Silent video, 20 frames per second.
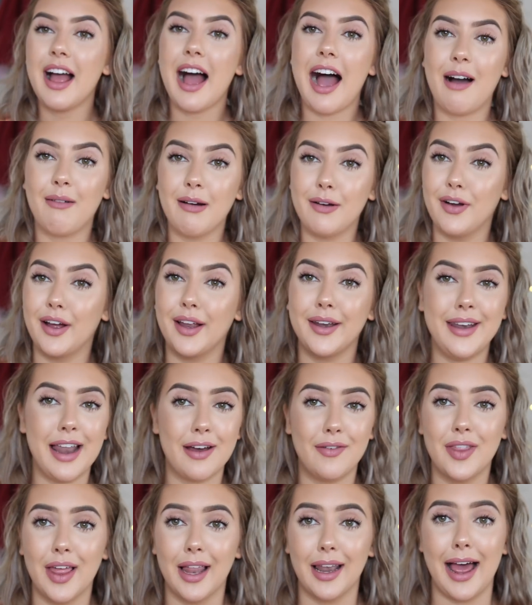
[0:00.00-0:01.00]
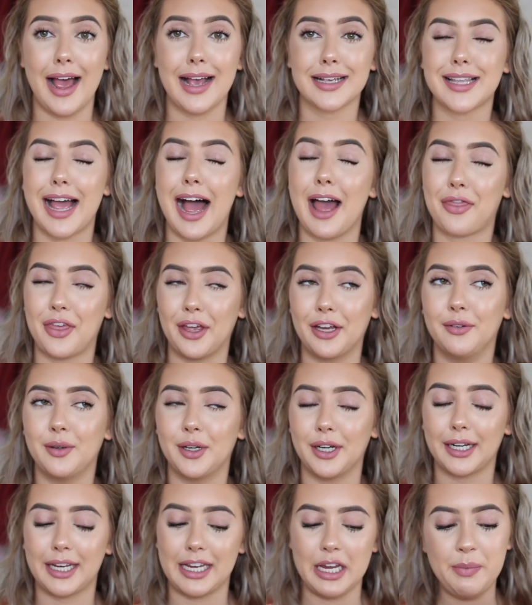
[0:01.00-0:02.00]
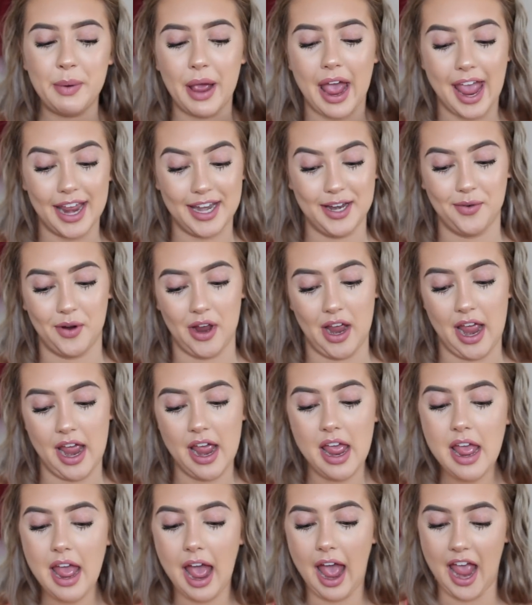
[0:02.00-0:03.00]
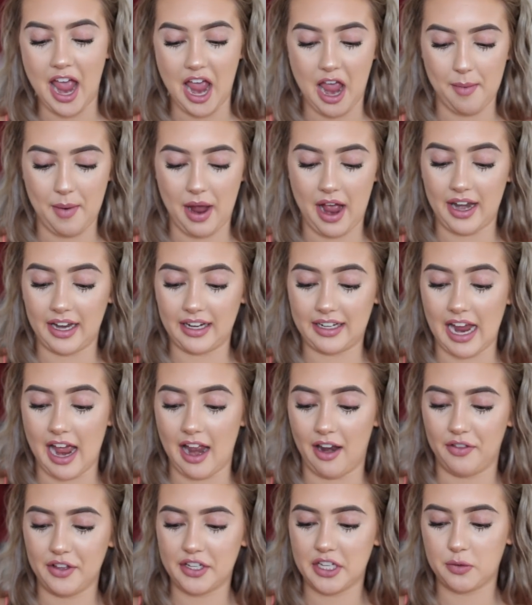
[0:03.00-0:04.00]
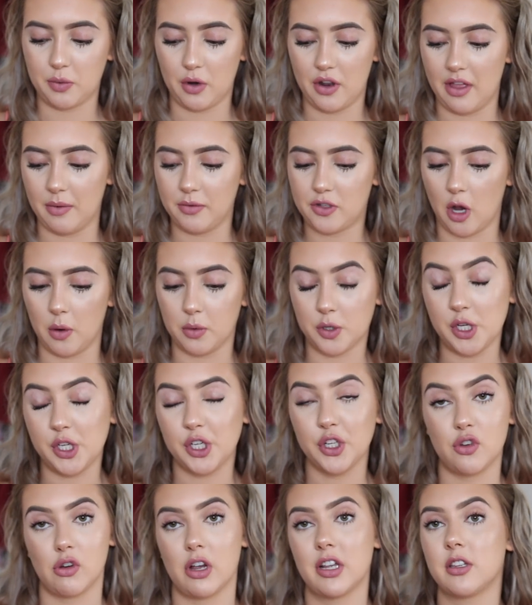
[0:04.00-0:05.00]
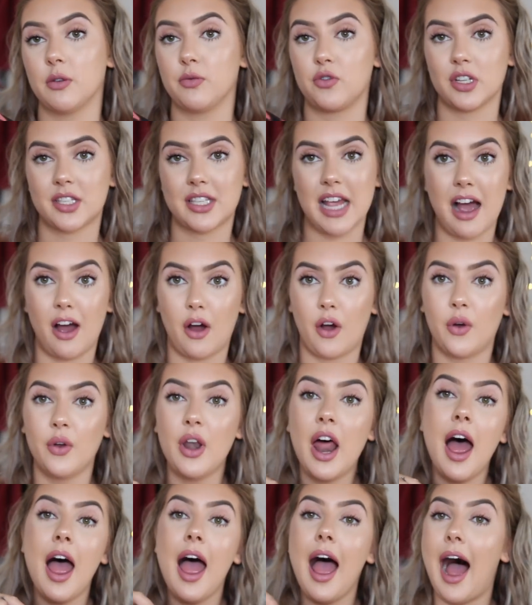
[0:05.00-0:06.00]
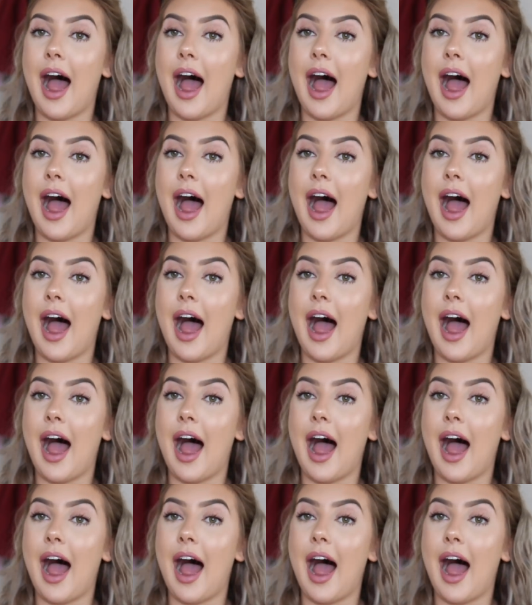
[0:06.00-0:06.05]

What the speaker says: However, nevertheless, I think I'm going to keep it anyway. And again, this is one of them tops you can dress up, dress out.